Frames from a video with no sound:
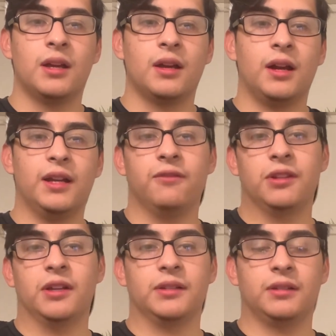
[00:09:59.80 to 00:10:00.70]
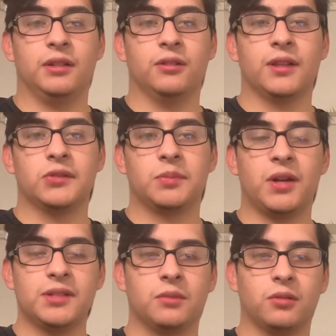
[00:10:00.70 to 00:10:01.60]
I never thought, that was
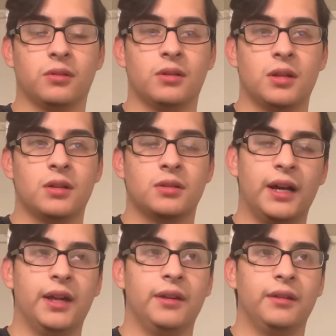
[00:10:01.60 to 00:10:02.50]
possible. I